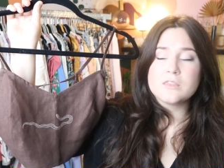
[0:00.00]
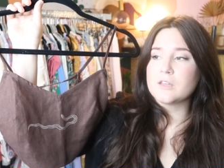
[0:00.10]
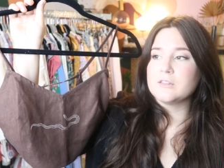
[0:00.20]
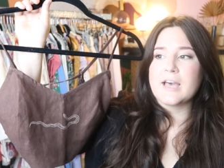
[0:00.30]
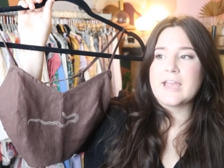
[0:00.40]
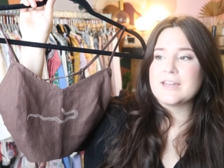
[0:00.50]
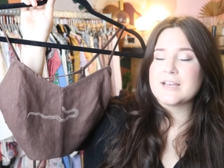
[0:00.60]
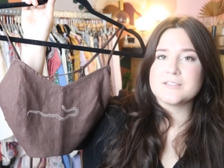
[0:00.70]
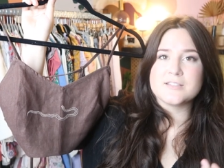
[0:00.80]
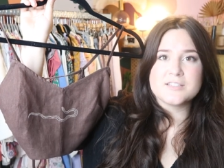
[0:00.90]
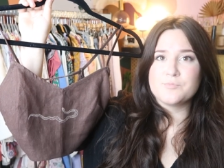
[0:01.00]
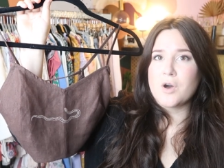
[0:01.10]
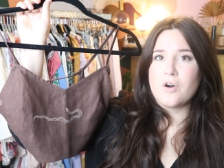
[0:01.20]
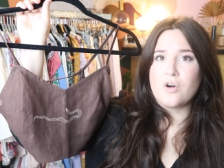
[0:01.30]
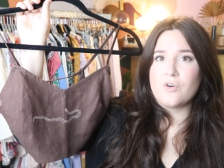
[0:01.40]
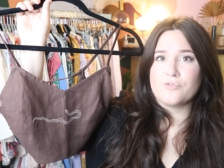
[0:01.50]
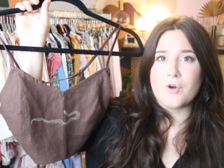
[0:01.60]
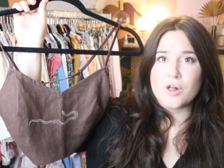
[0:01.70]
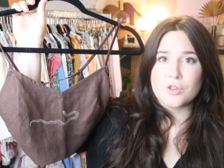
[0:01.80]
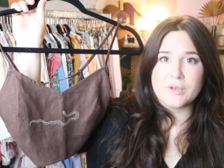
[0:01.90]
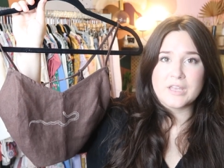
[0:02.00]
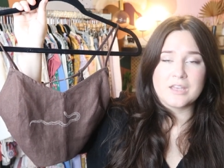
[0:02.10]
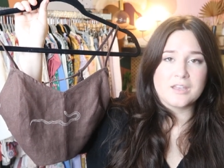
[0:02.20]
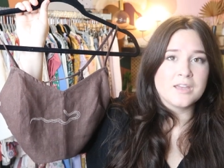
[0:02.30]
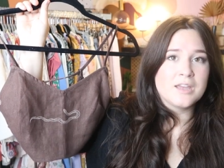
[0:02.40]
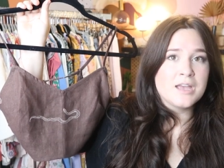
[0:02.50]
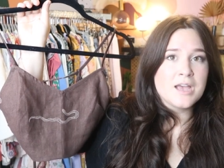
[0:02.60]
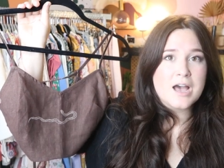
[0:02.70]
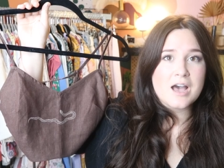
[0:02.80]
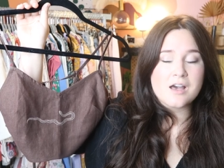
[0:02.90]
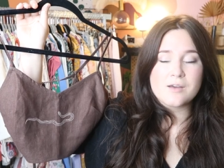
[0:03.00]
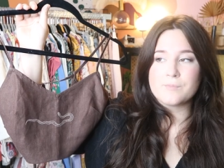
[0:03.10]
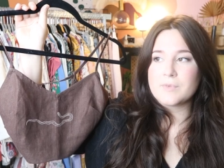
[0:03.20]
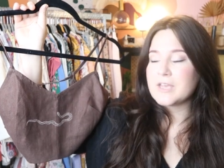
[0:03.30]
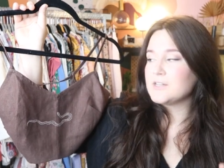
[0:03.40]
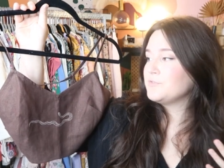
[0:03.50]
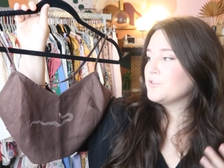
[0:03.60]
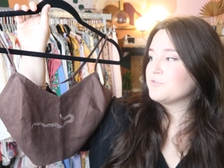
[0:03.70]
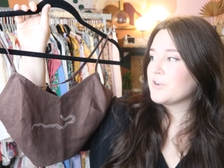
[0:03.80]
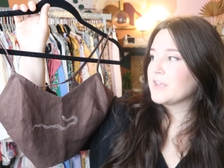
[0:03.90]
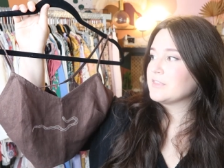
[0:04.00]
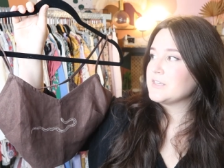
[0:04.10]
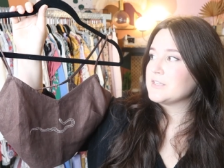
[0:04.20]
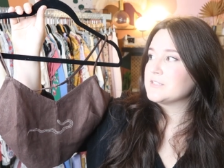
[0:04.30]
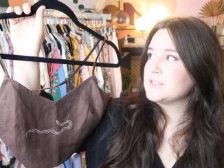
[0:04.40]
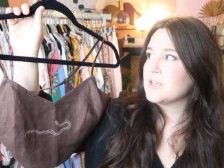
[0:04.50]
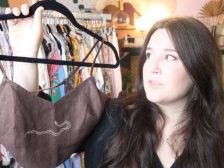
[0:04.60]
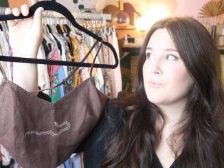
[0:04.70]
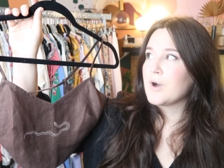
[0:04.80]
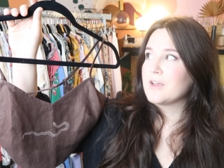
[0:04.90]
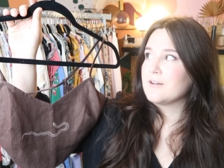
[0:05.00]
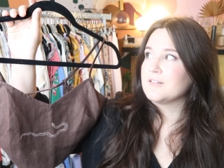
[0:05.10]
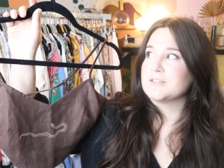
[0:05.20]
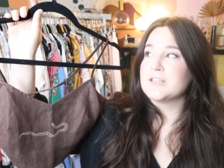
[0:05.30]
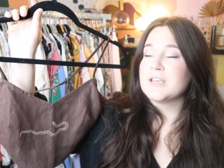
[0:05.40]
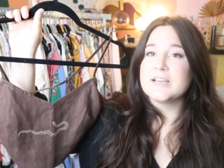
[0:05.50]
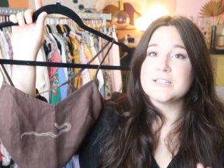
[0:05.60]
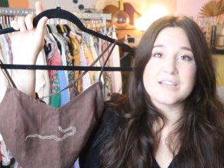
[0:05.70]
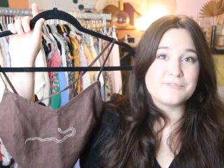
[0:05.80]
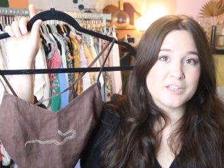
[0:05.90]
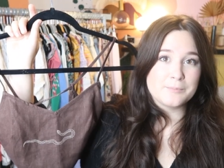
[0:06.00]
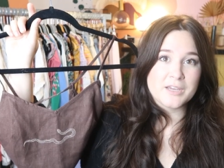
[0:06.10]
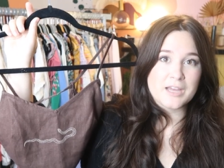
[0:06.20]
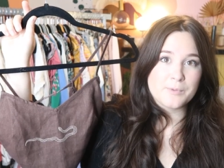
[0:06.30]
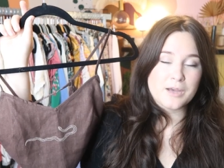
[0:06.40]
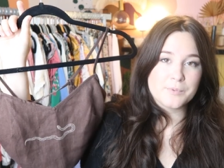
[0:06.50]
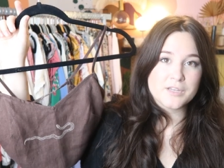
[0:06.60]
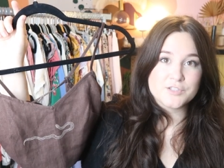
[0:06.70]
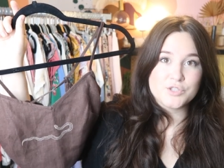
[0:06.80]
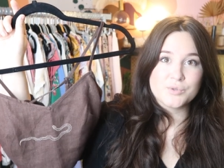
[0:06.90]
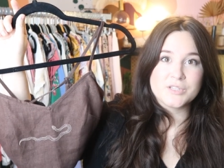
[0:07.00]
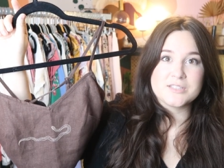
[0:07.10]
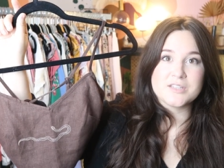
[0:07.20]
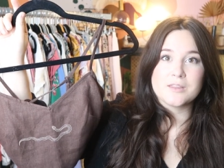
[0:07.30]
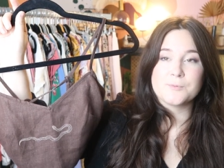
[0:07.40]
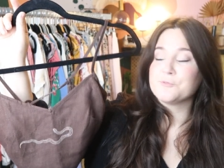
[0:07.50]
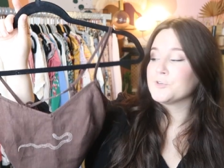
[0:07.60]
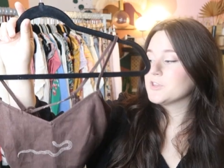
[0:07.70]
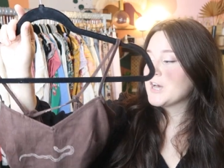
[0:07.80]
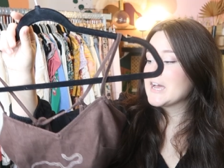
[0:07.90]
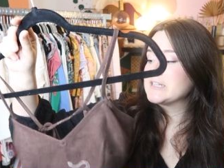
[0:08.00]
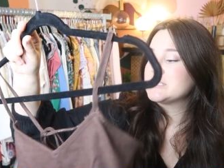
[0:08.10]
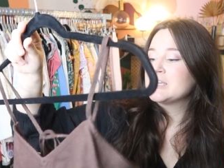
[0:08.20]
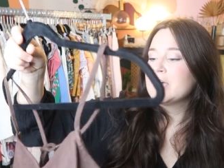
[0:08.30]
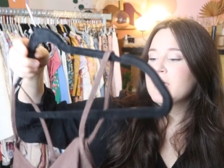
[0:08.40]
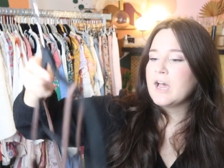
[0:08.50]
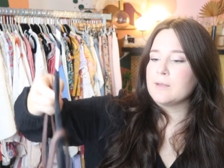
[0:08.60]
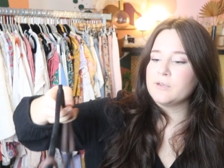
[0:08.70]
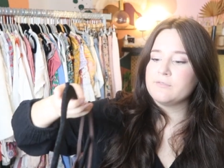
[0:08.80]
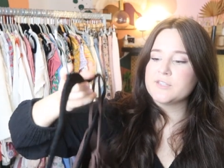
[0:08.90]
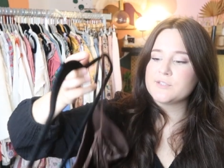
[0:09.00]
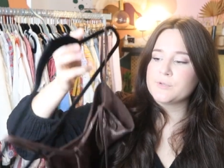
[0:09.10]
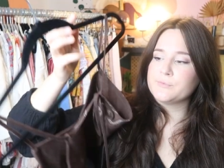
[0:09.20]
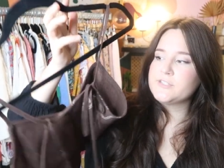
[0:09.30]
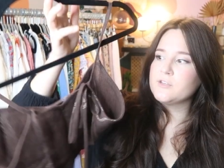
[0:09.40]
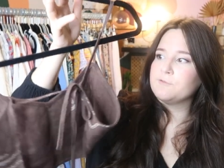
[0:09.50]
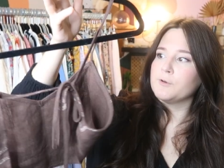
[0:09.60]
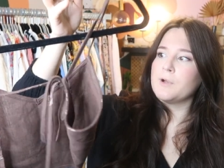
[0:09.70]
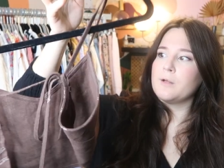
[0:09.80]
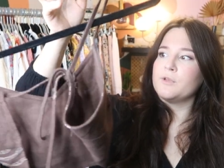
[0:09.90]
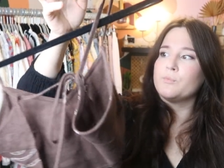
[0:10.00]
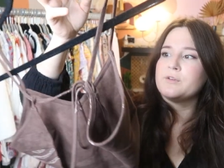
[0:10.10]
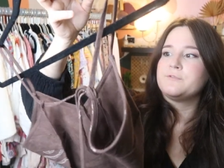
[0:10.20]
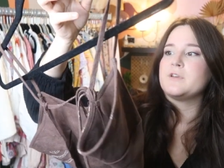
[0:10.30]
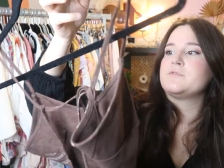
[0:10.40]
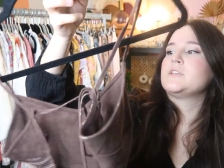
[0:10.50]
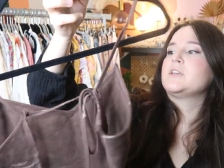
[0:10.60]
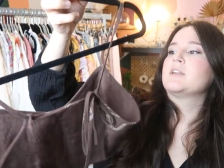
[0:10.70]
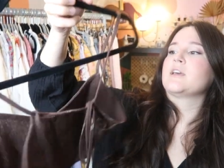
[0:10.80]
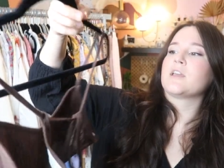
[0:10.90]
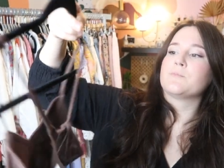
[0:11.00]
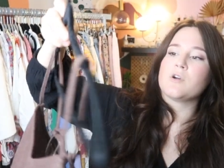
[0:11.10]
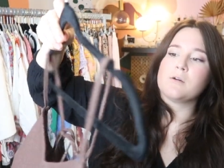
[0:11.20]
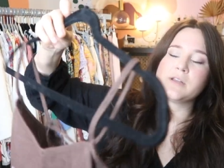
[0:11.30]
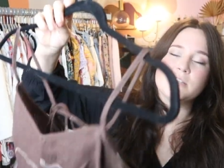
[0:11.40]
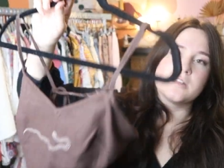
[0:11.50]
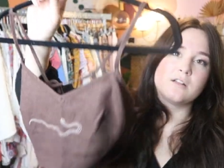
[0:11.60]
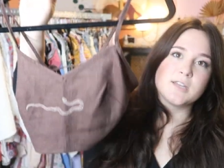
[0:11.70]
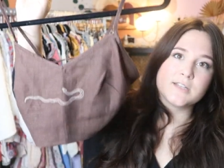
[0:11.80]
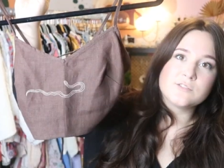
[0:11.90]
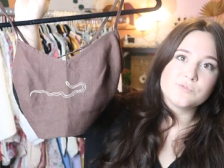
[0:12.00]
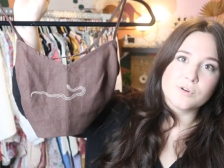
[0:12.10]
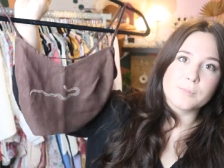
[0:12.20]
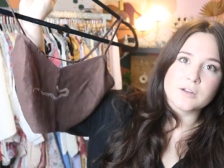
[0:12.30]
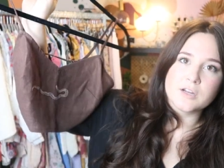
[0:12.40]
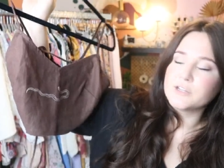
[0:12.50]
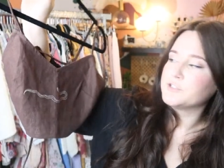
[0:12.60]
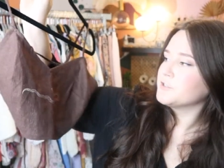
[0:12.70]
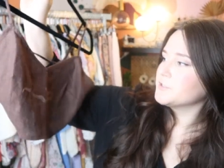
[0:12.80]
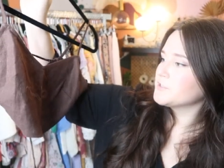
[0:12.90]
The lion has a small following, um, and if you find these in the wild, definitely pick them up because you can sell them for a lot. I believe this one retailed for probably 150 and I can probably sell this for about 100 or